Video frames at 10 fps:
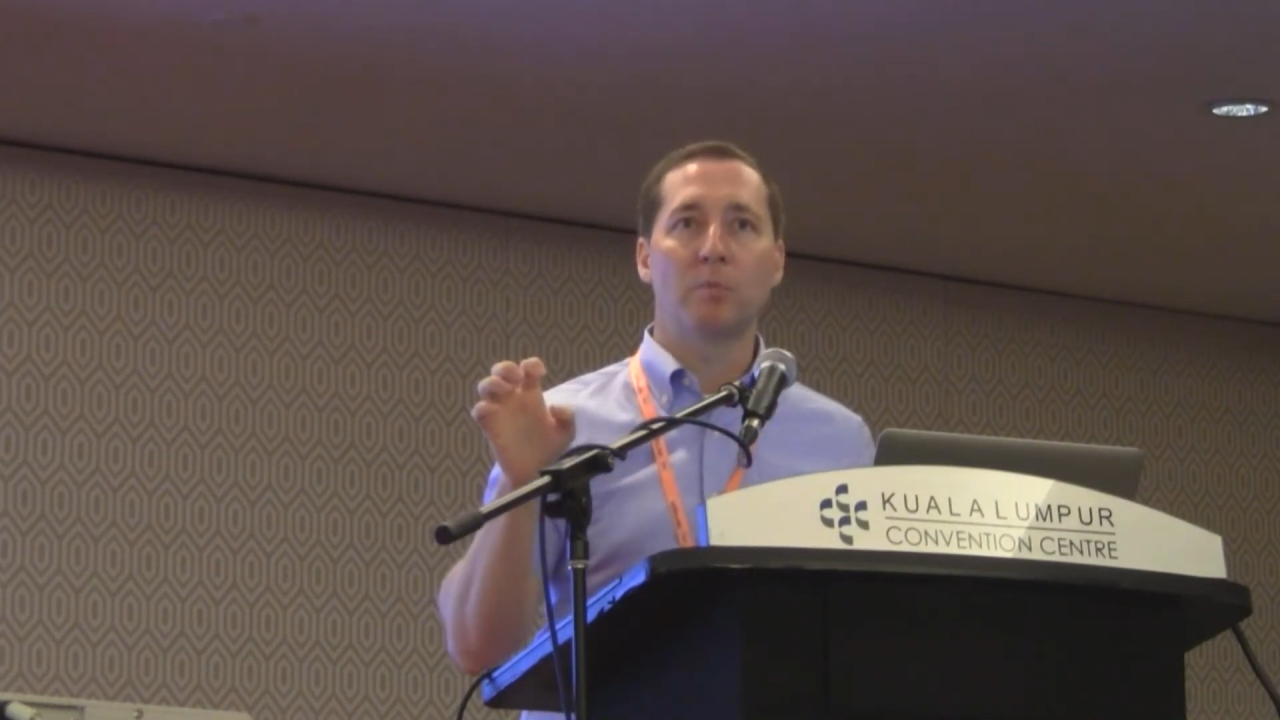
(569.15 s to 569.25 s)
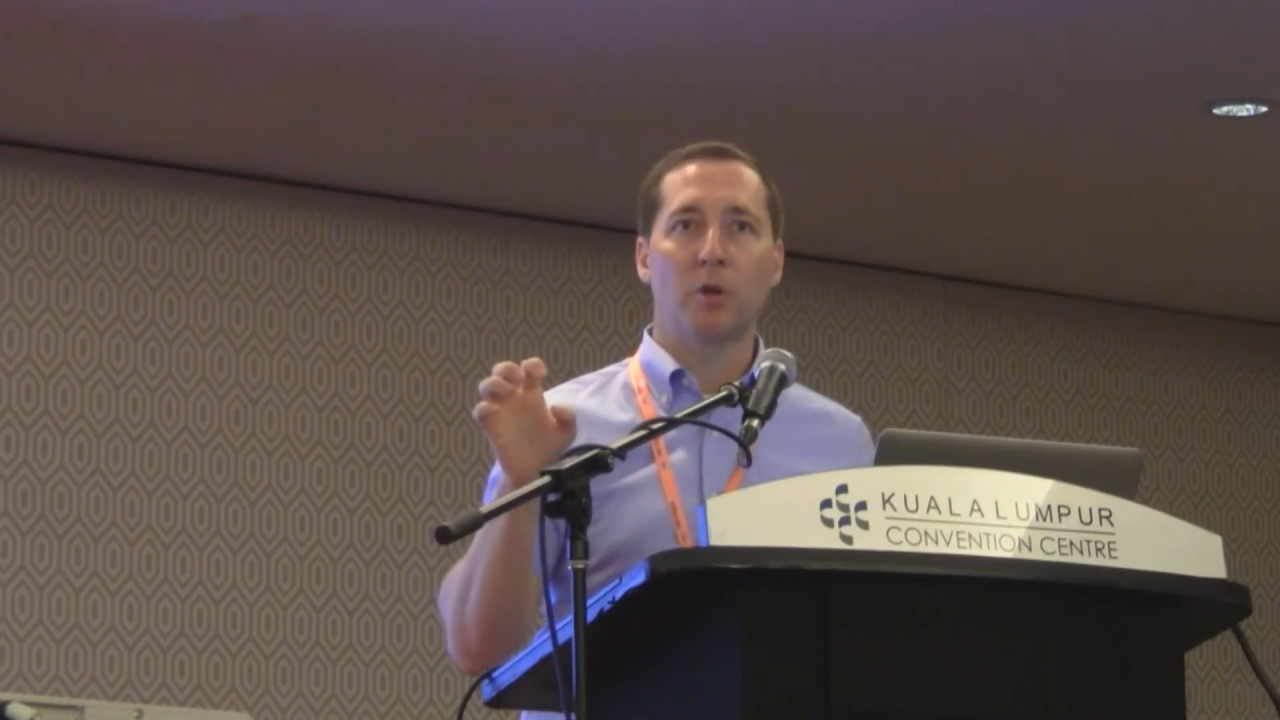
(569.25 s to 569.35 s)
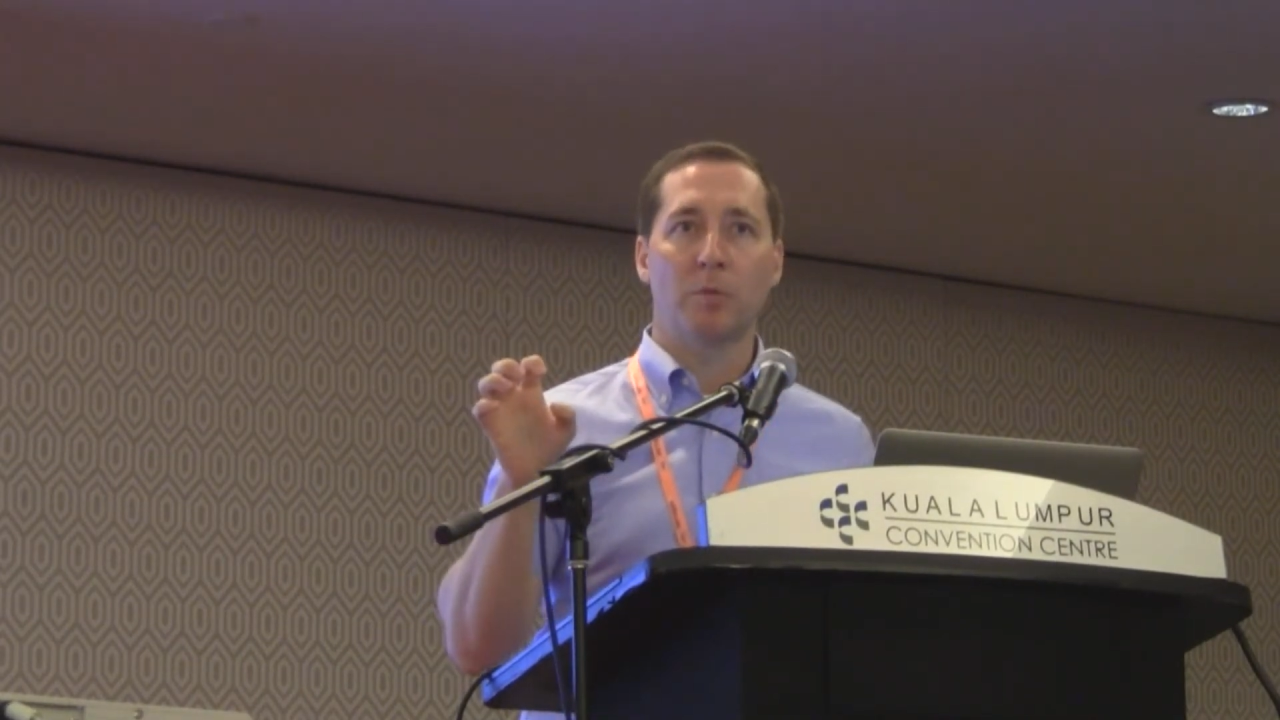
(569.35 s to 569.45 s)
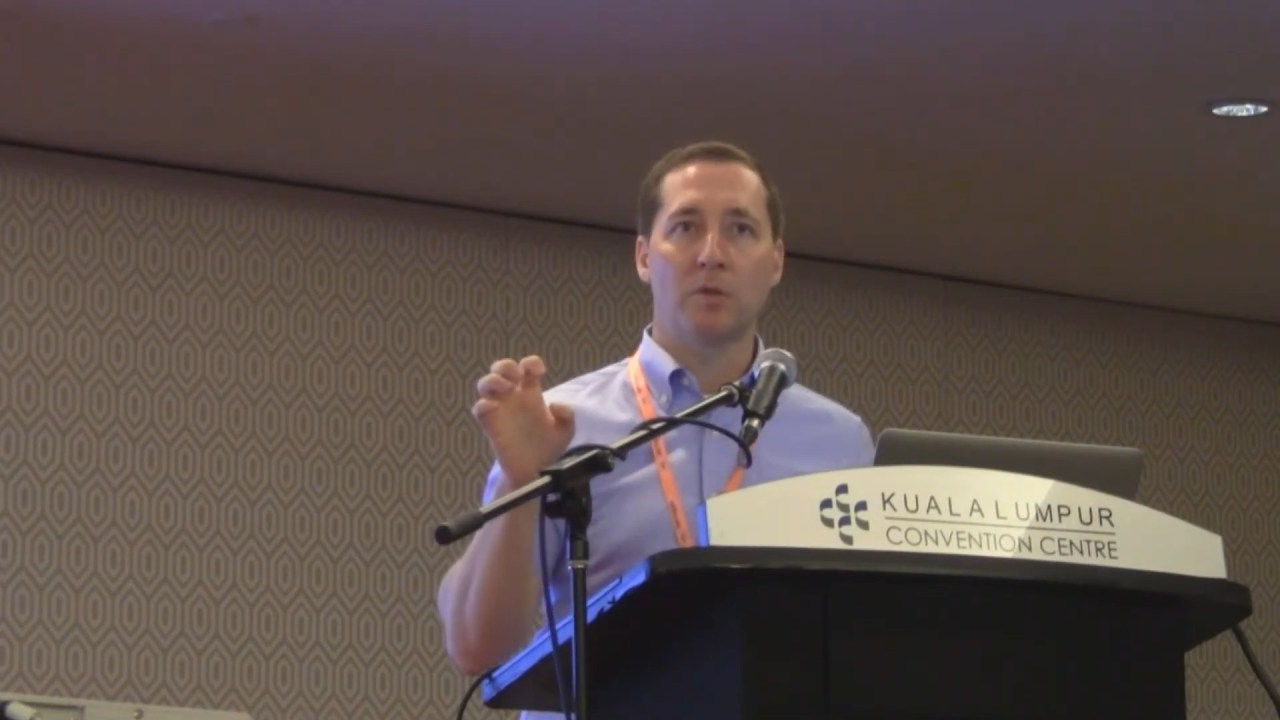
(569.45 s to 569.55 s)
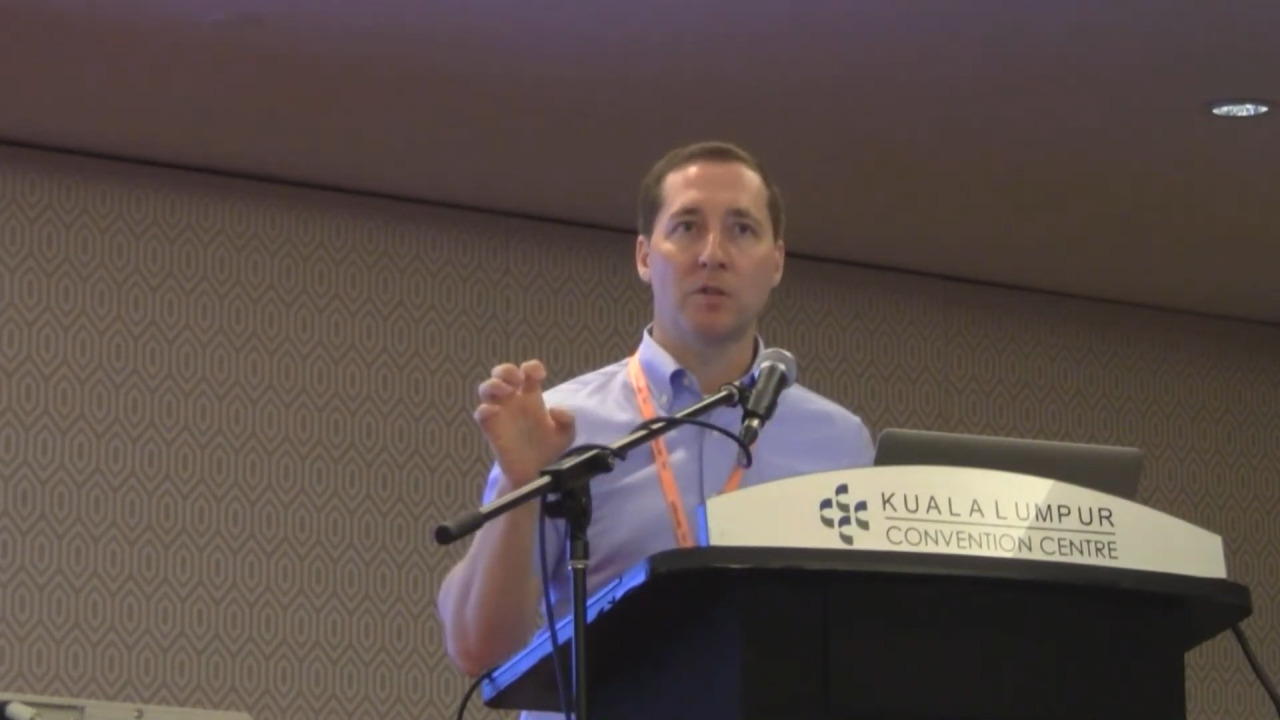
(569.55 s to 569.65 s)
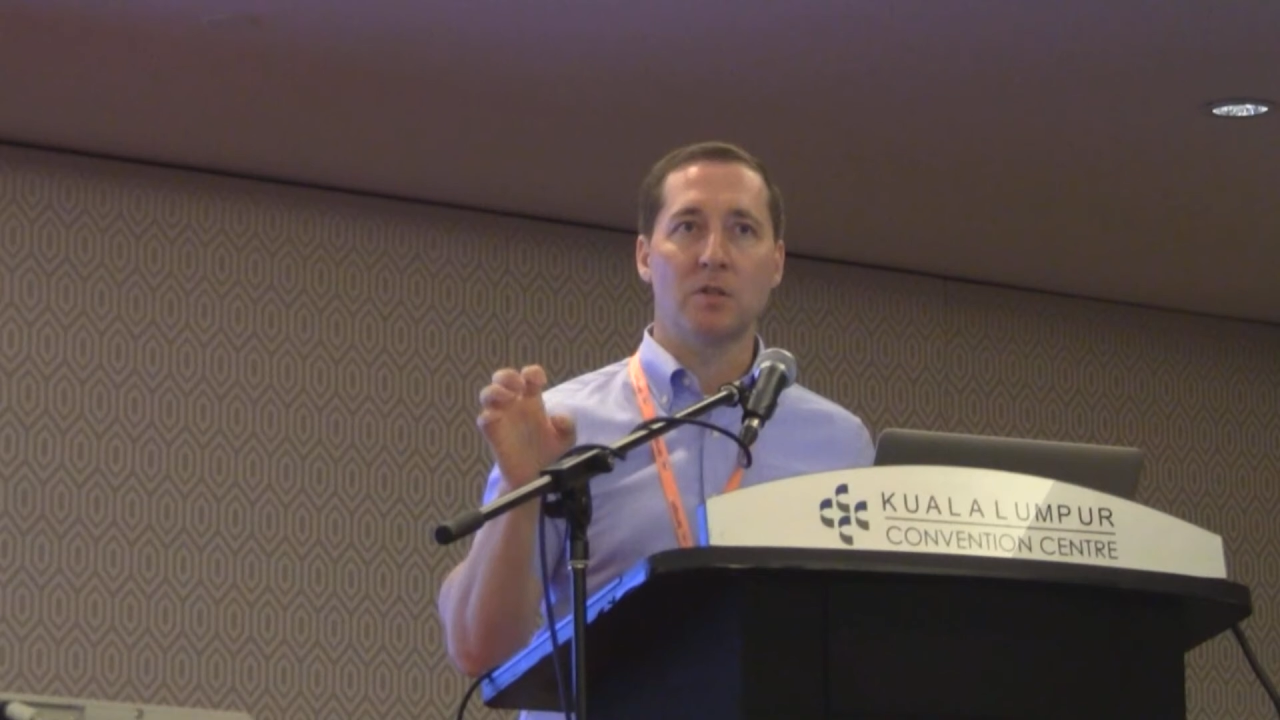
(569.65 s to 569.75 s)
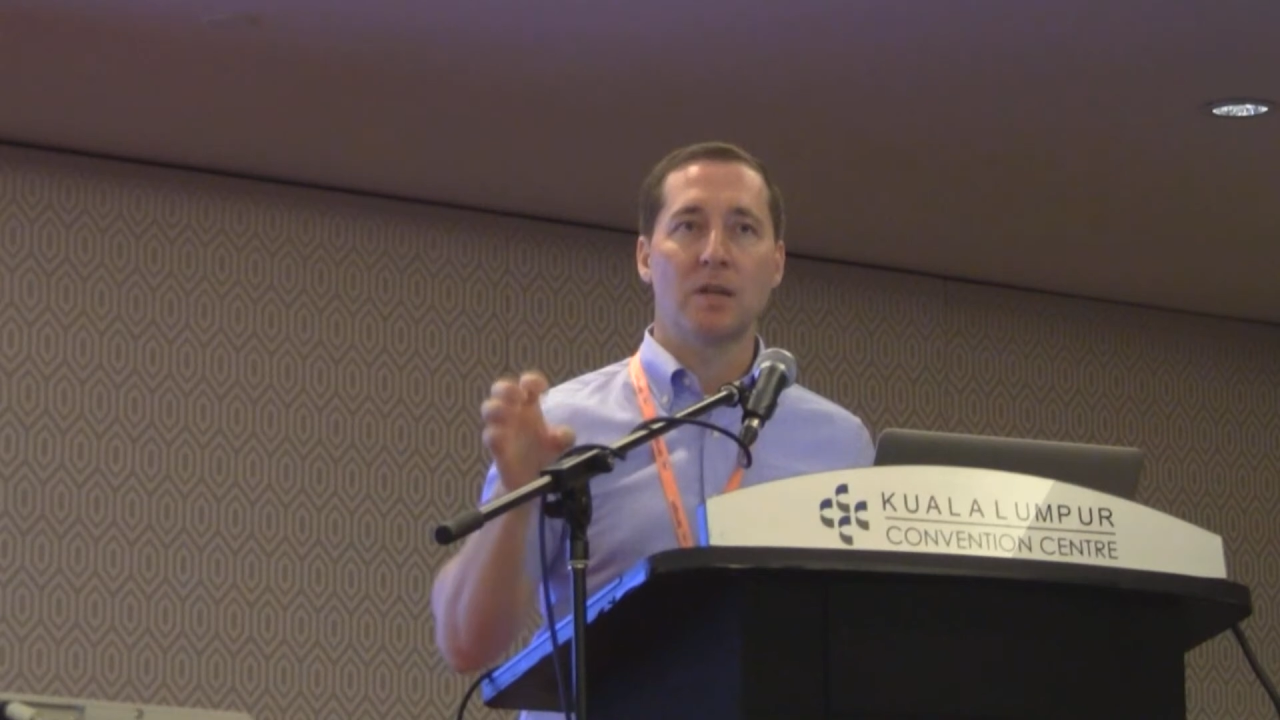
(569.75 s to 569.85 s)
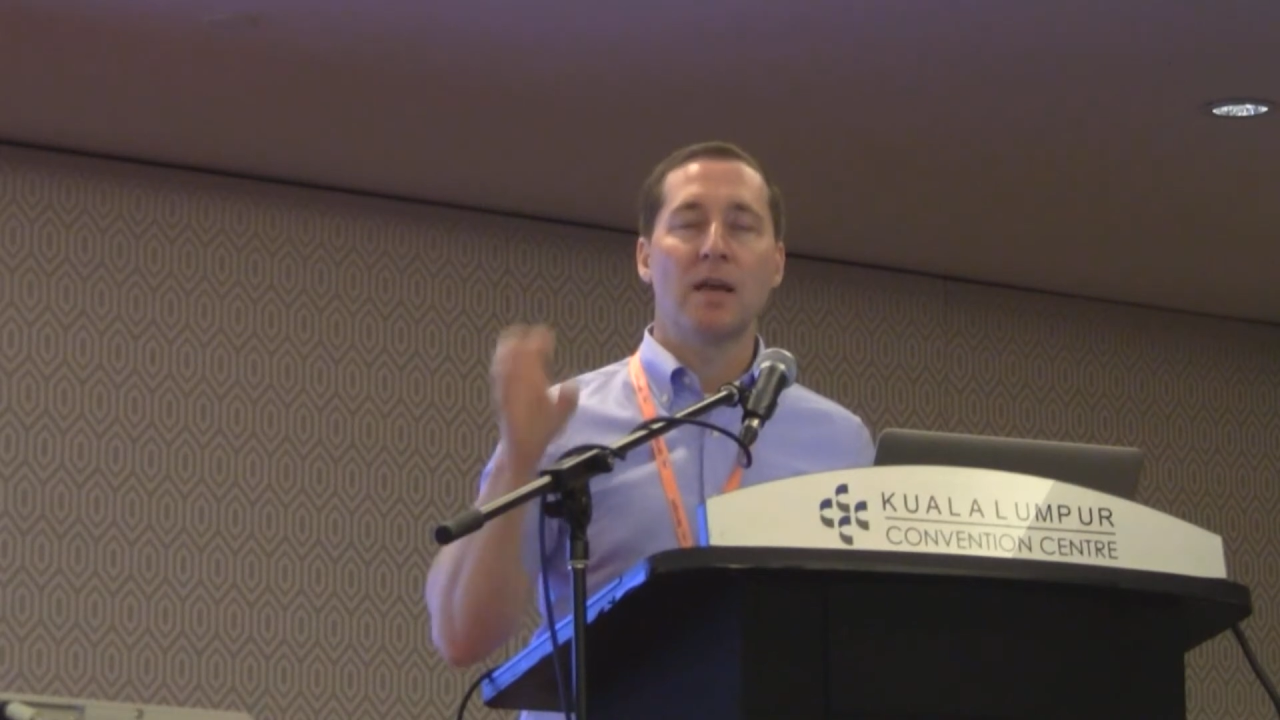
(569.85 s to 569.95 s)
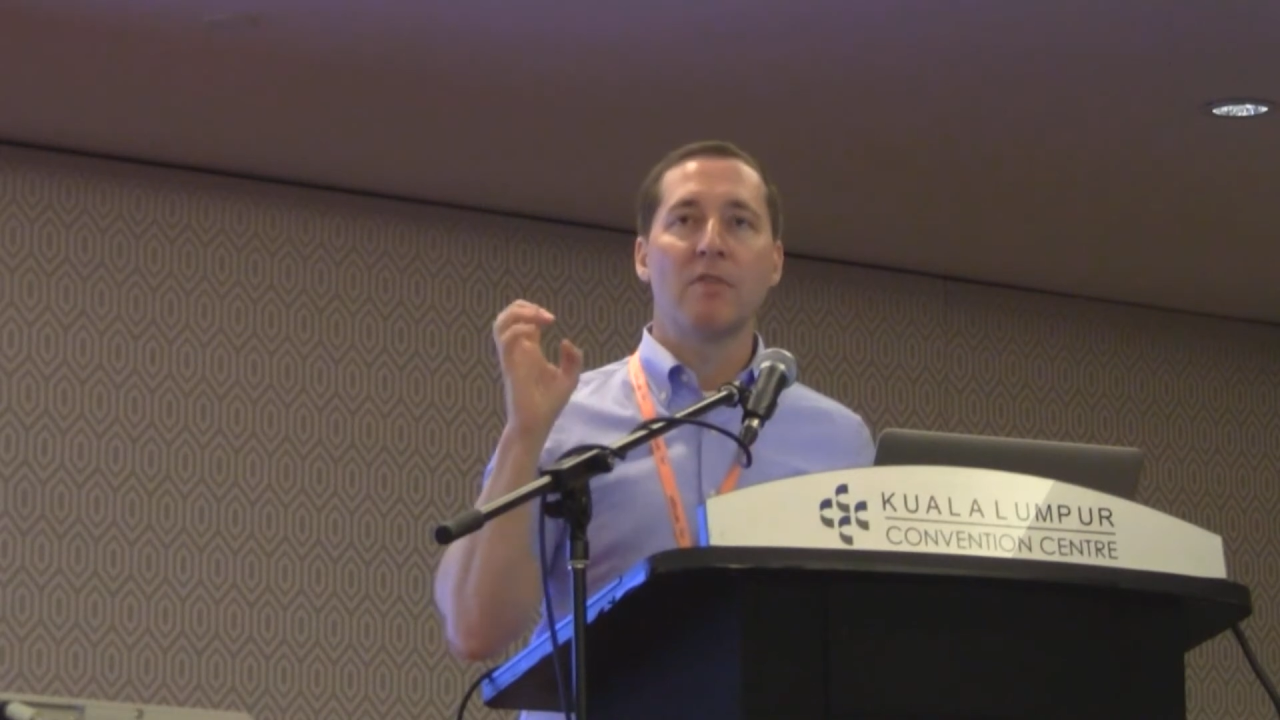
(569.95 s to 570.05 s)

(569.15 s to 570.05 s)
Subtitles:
purposes.